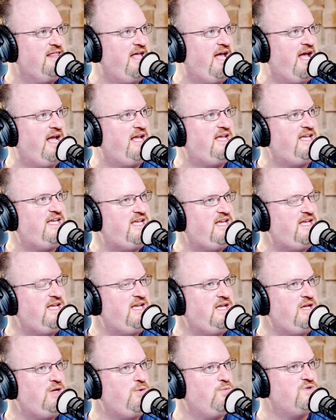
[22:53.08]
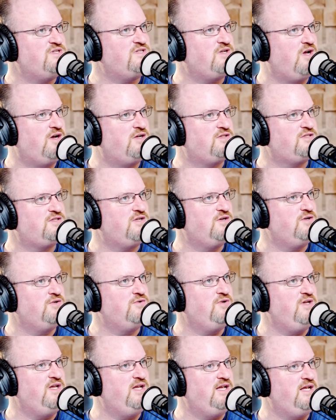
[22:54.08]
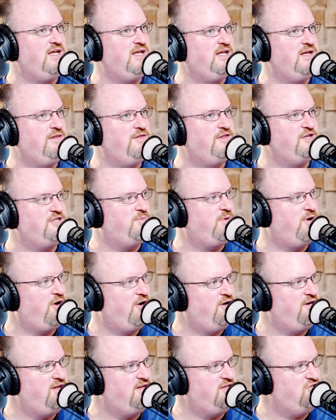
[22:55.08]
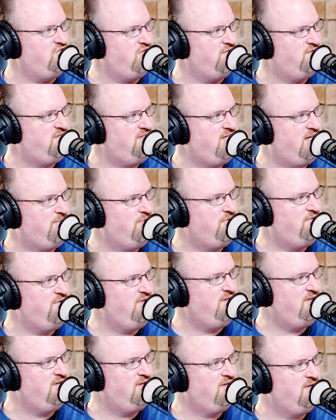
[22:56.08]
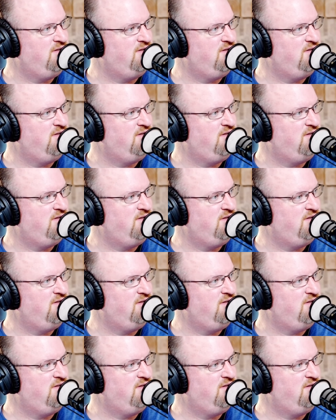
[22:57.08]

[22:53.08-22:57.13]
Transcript: that he was also in The Departed. Did you ever see that movie?